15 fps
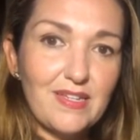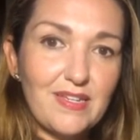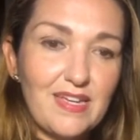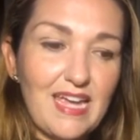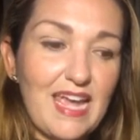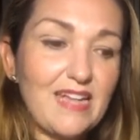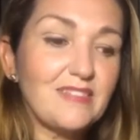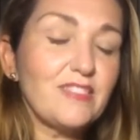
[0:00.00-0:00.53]

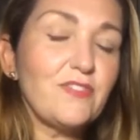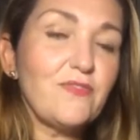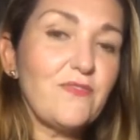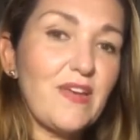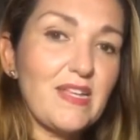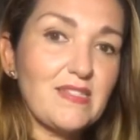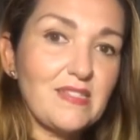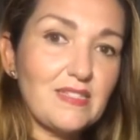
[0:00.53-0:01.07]
and
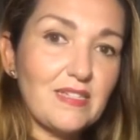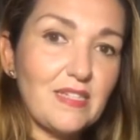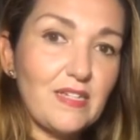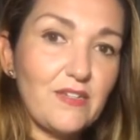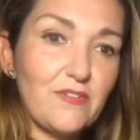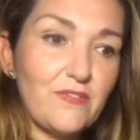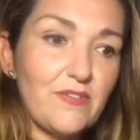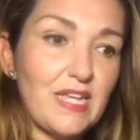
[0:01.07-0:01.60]

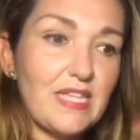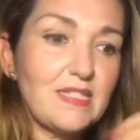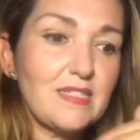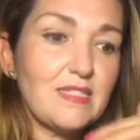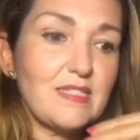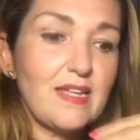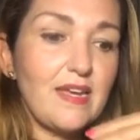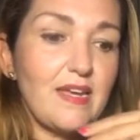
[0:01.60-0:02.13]
defensive
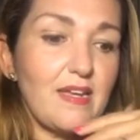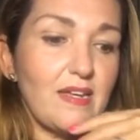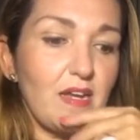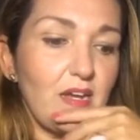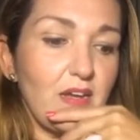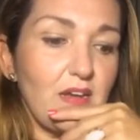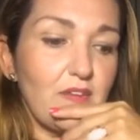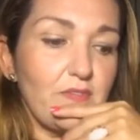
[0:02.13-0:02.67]
instead
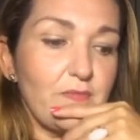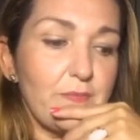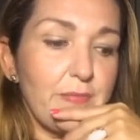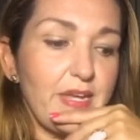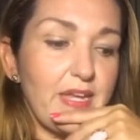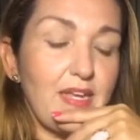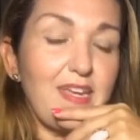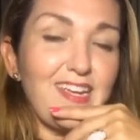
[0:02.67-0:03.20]
of
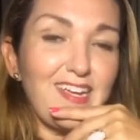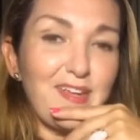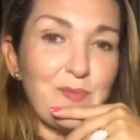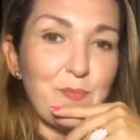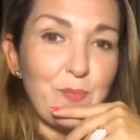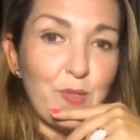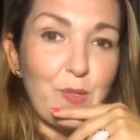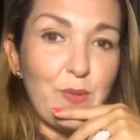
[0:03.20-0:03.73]

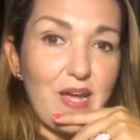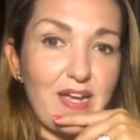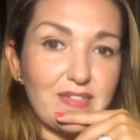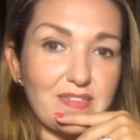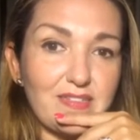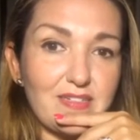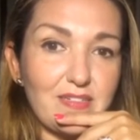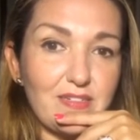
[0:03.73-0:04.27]
being
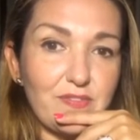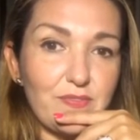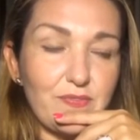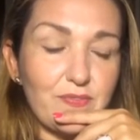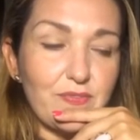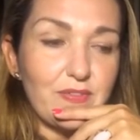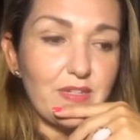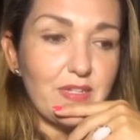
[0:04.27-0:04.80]
proactive
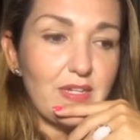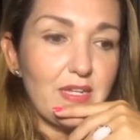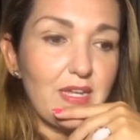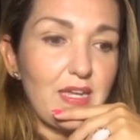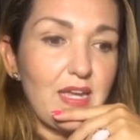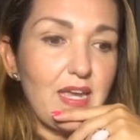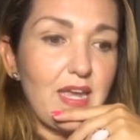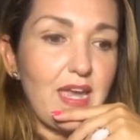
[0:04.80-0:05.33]

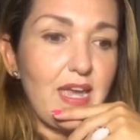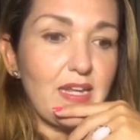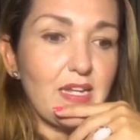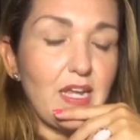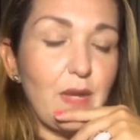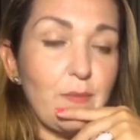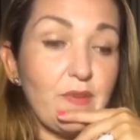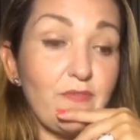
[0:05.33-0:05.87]
and
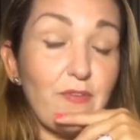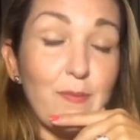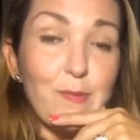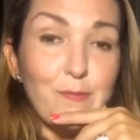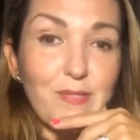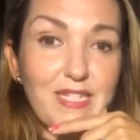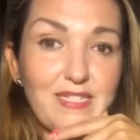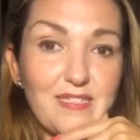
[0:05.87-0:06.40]
coming from a
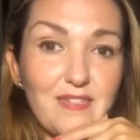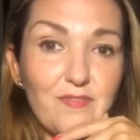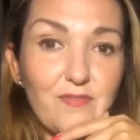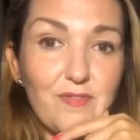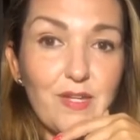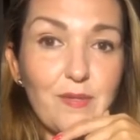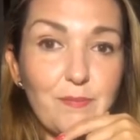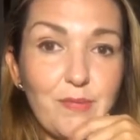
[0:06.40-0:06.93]
place of
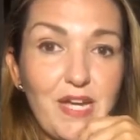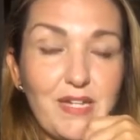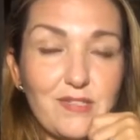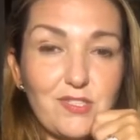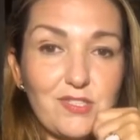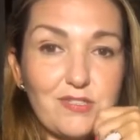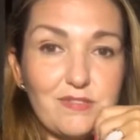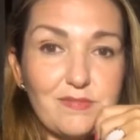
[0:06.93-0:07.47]

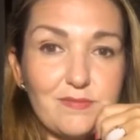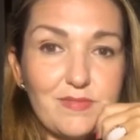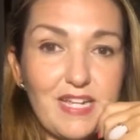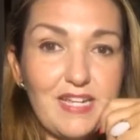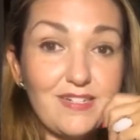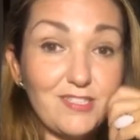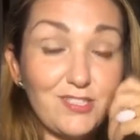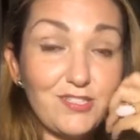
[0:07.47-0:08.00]
compassion
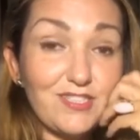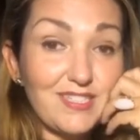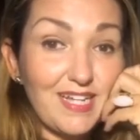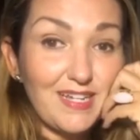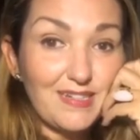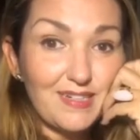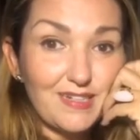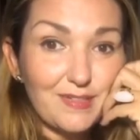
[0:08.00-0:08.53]
and
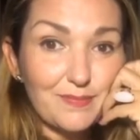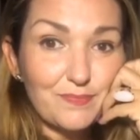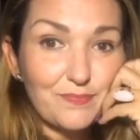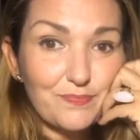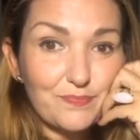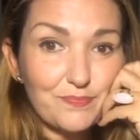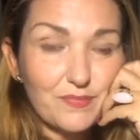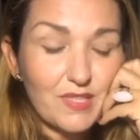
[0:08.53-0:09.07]
understanding.
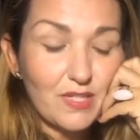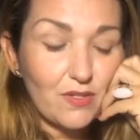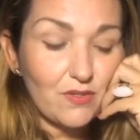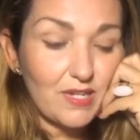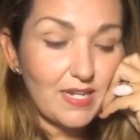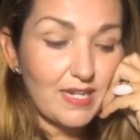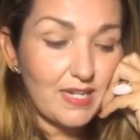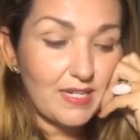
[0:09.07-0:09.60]

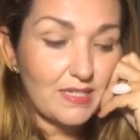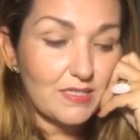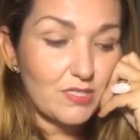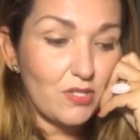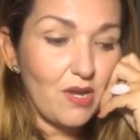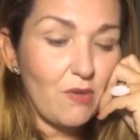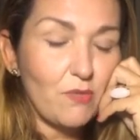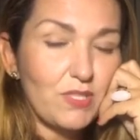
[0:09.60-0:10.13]
Okay,
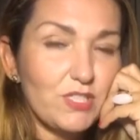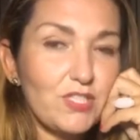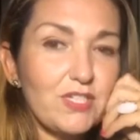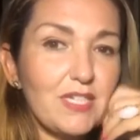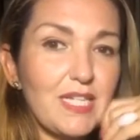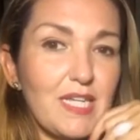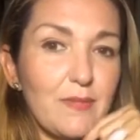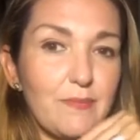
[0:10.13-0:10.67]
so I want you
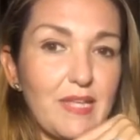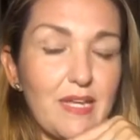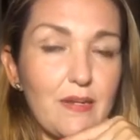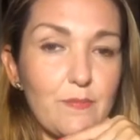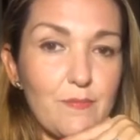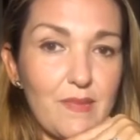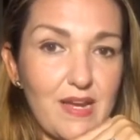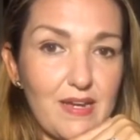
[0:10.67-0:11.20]
to keep that
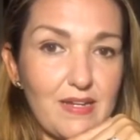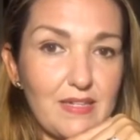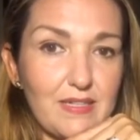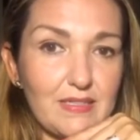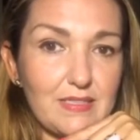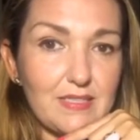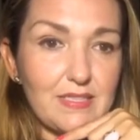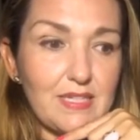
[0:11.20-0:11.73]
in
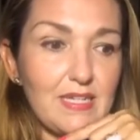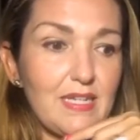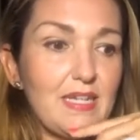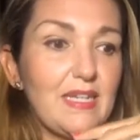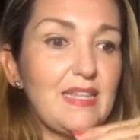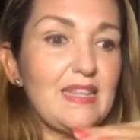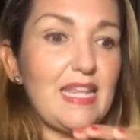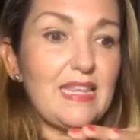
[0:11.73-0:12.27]
mind,
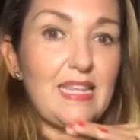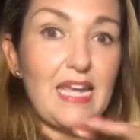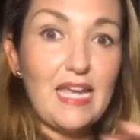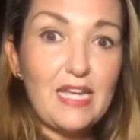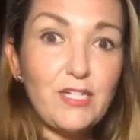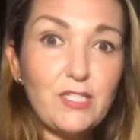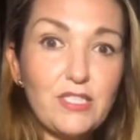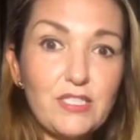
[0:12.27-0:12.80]
that the
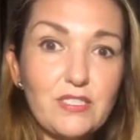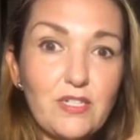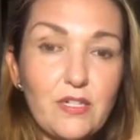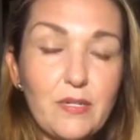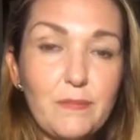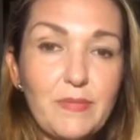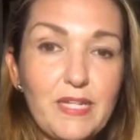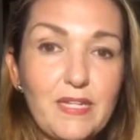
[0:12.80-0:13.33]
energy is going
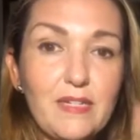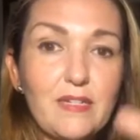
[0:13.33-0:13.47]
to be